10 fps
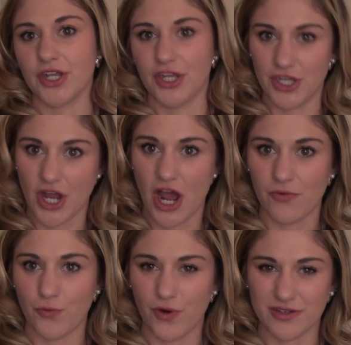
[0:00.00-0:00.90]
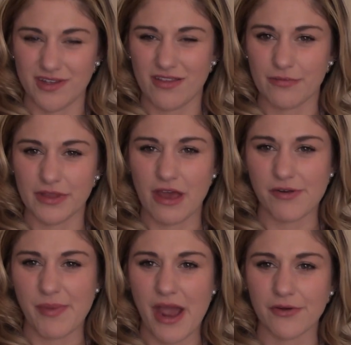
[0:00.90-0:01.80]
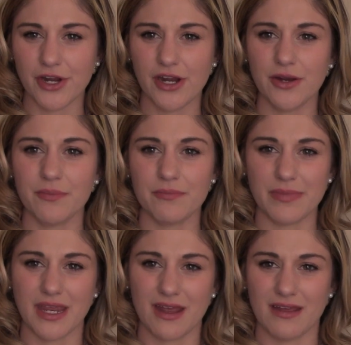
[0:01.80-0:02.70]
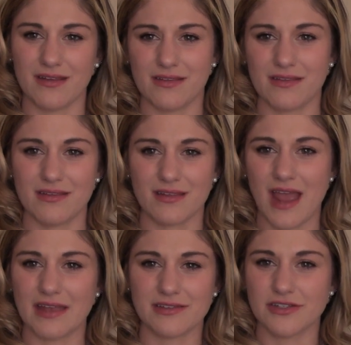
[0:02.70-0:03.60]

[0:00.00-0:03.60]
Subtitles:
not worn this without a powder because I